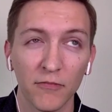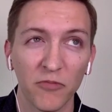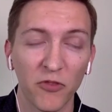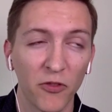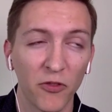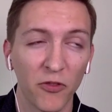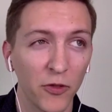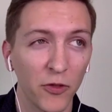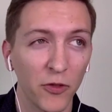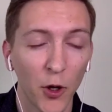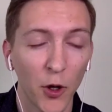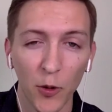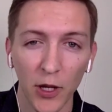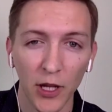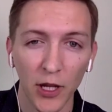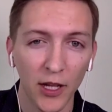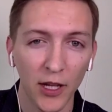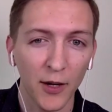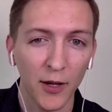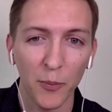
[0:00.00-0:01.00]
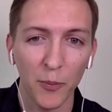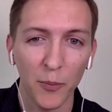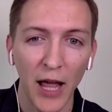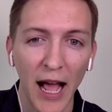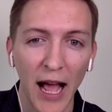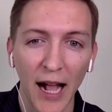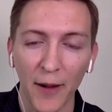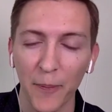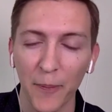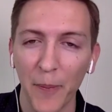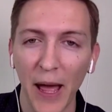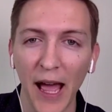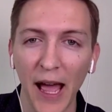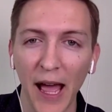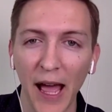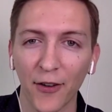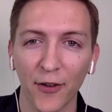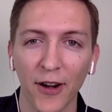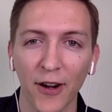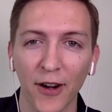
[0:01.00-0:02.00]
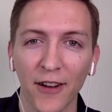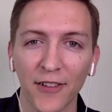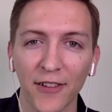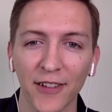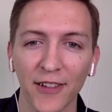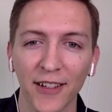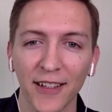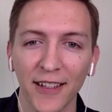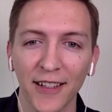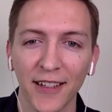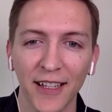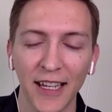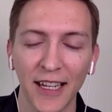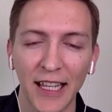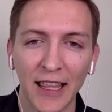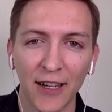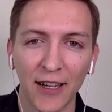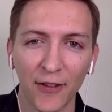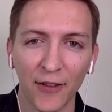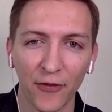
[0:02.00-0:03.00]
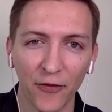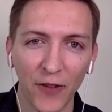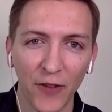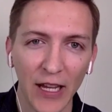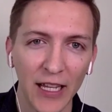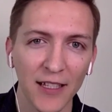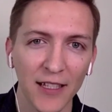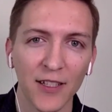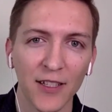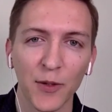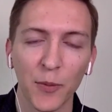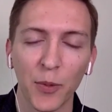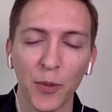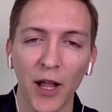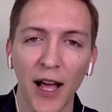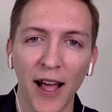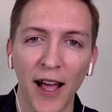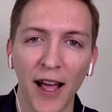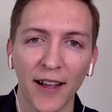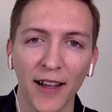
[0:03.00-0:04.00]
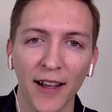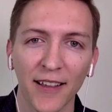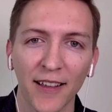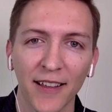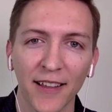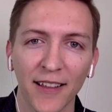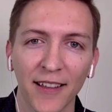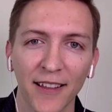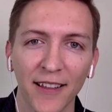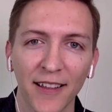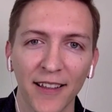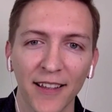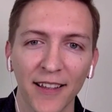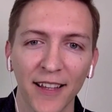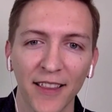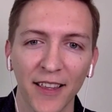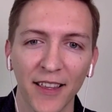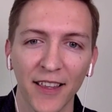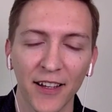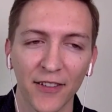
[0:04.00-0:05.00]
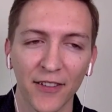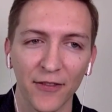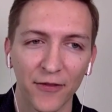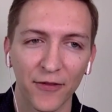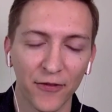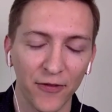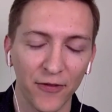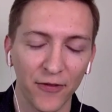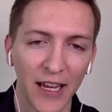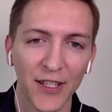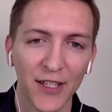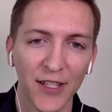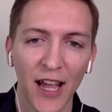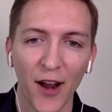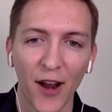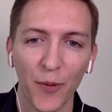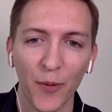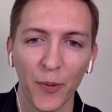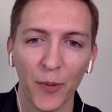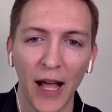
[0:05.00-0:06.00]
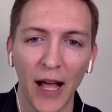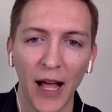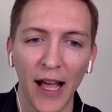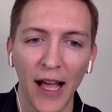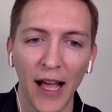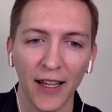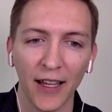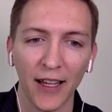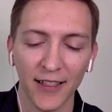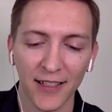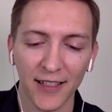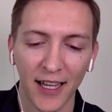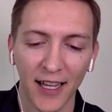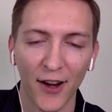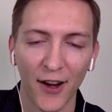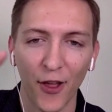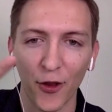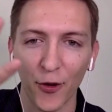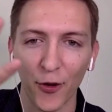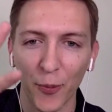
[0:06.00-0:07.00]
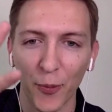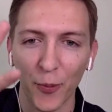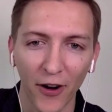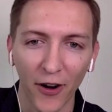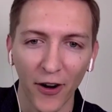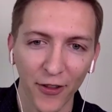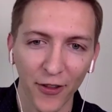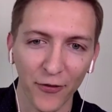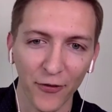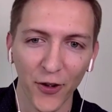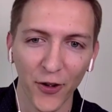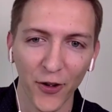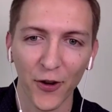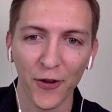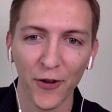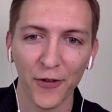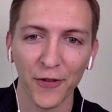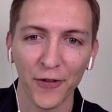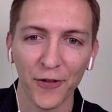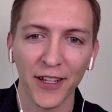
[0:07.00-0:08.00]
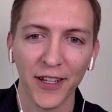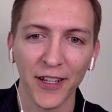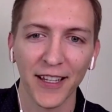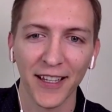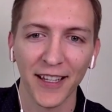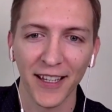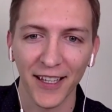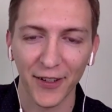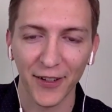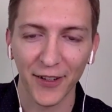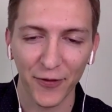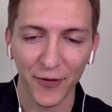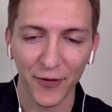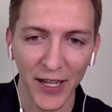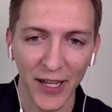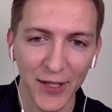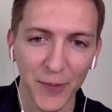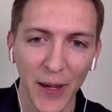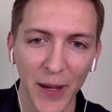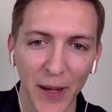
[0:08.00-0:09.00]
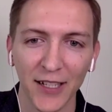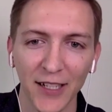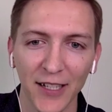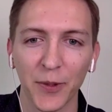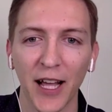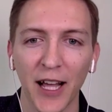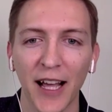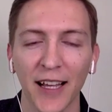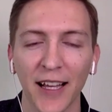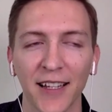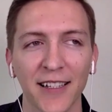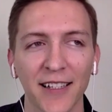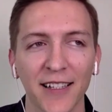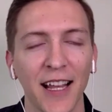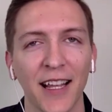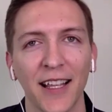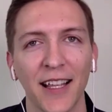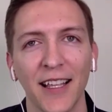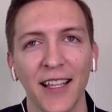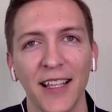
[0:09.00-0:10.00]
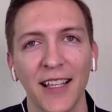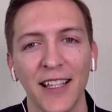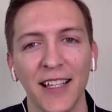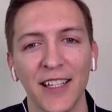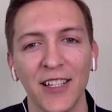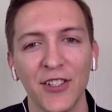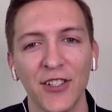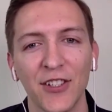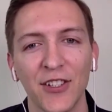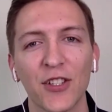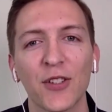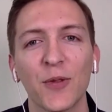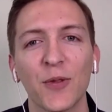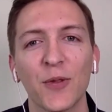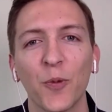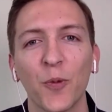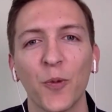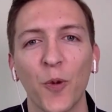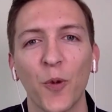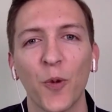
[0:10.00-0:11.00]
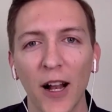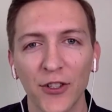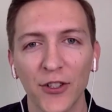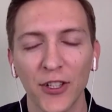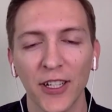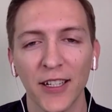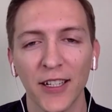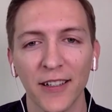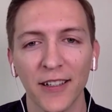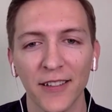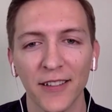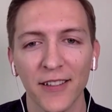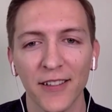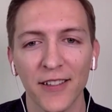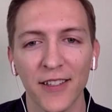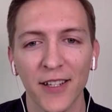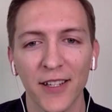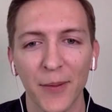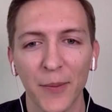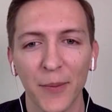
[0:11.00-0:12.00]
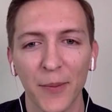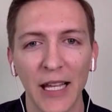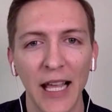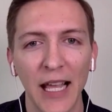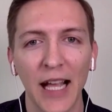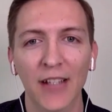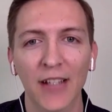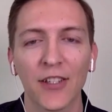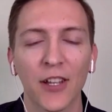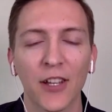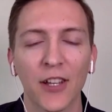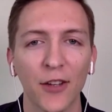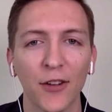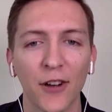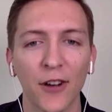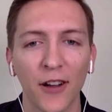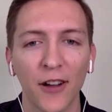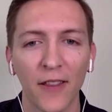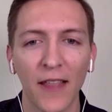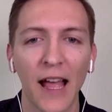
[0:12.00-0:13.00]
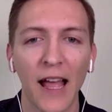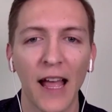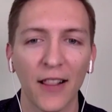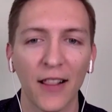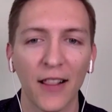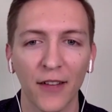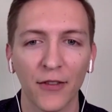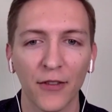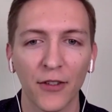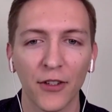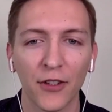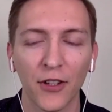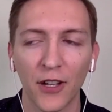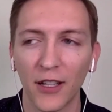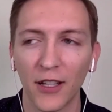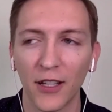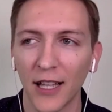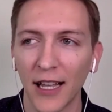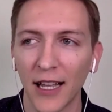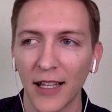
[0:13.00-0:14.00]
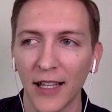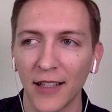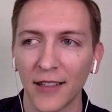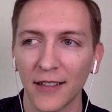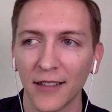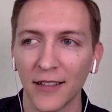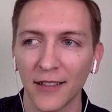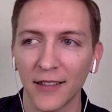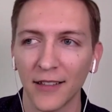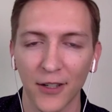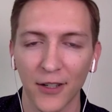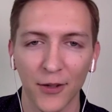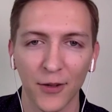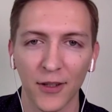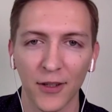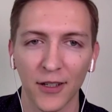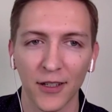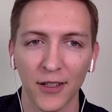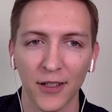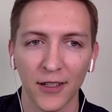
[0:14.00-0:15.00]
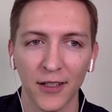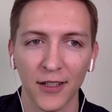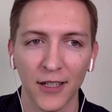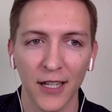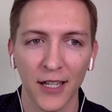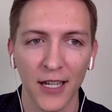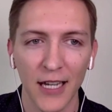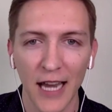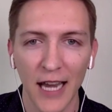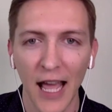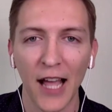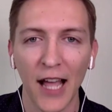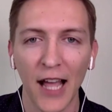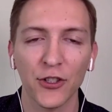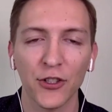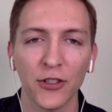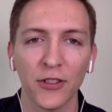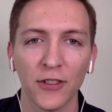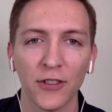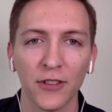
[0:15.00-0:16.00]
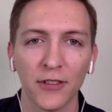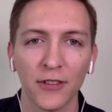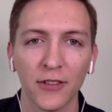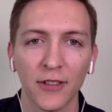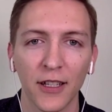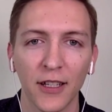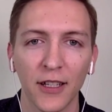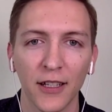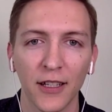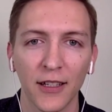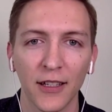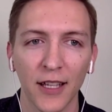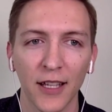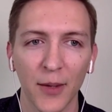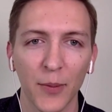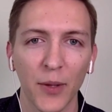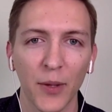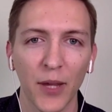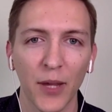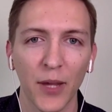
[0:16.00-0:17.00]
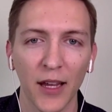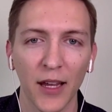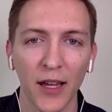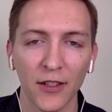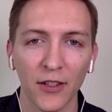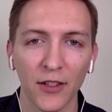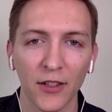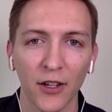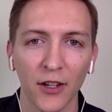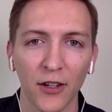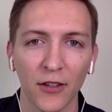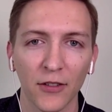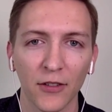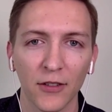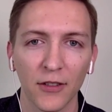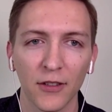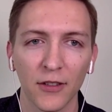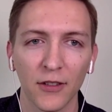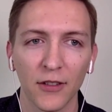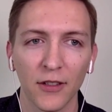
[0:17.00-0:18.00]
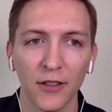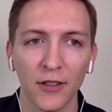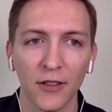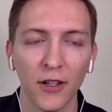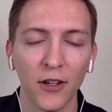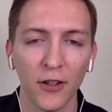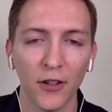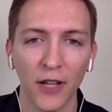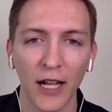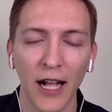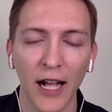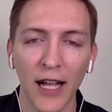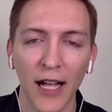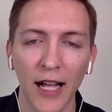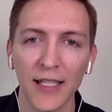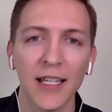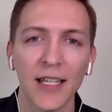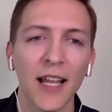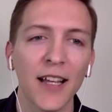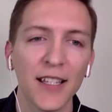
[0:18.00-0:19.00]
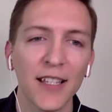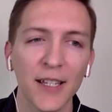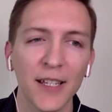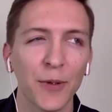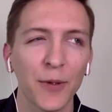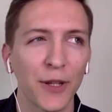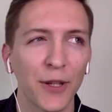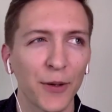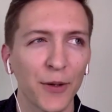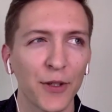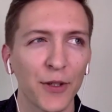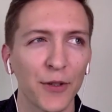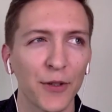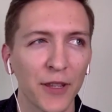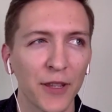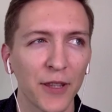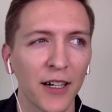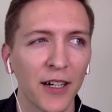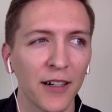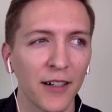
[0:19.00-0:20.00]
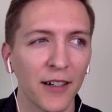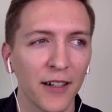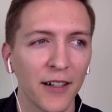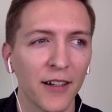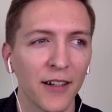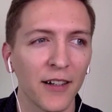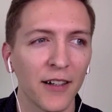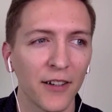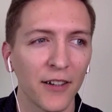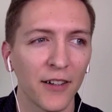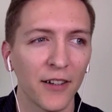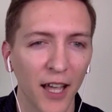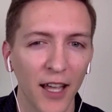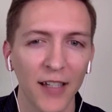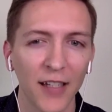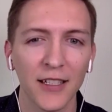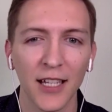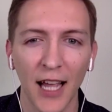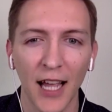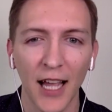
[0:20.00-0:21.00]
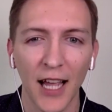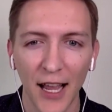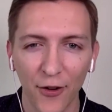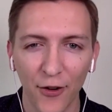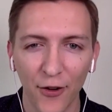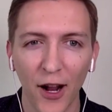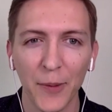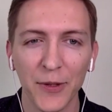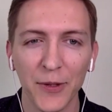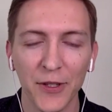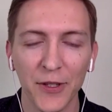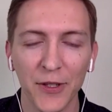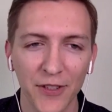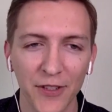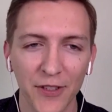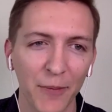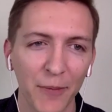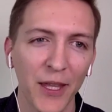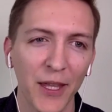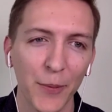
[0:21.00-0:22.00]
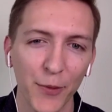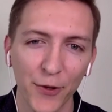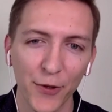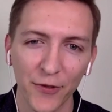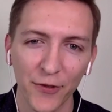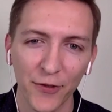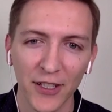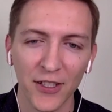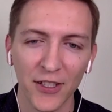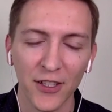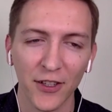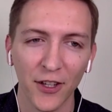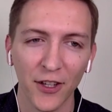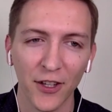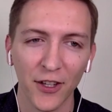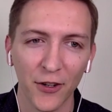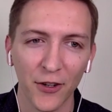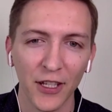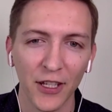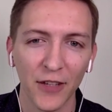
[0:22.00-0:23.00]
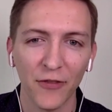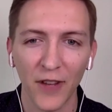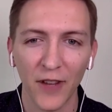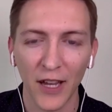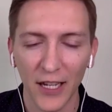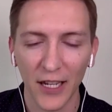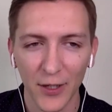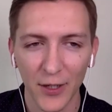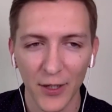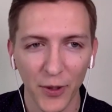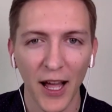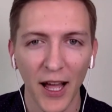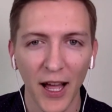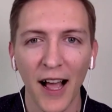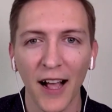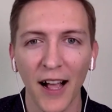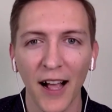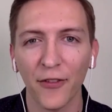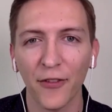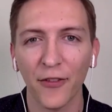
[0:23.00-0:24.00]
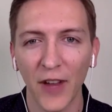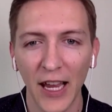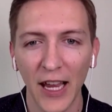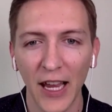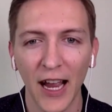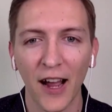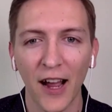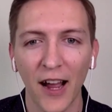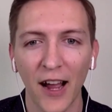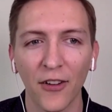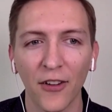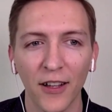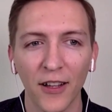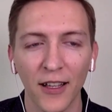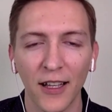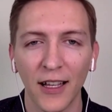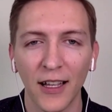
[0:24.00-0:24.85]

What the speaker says: floating in a black background, and then it fades to black, and then it fades out of black, and it's like another part of the phone, and it fades back to black. And it's like just watching somebody execute on that level on like, a national campaign, you go, oh, like I see what they were doing there. Okay, tight crops of something moving slowly, fade to black, fade out.